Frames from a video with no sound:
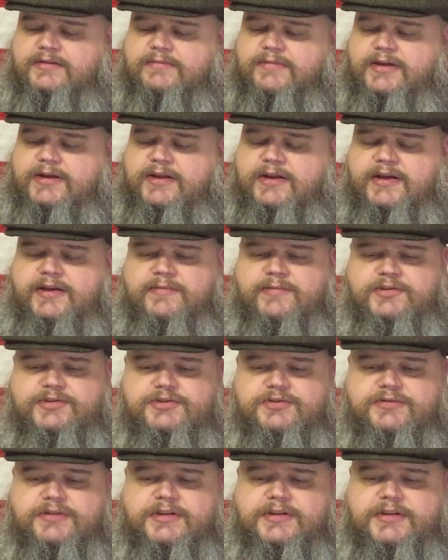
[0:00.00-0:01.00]
man, I am
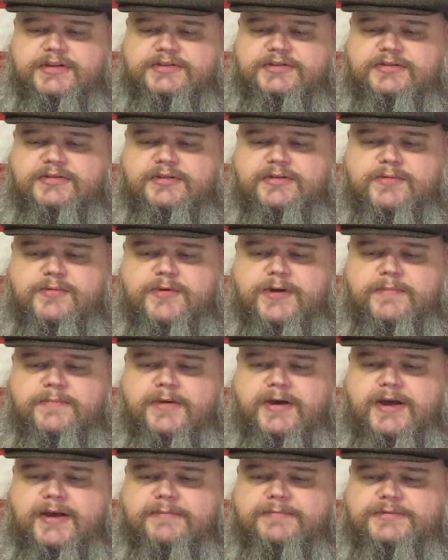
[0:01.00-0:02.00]
enjoying this early morning
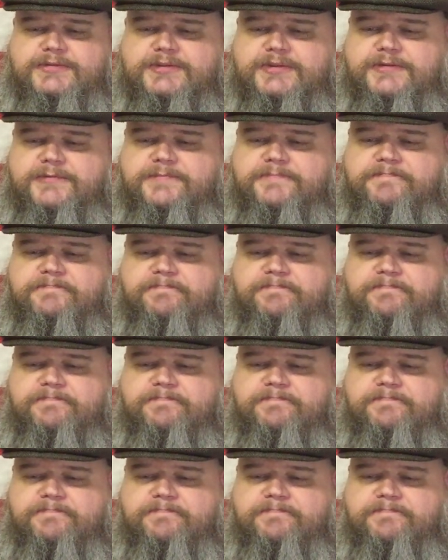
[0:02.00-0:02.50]
pipe, so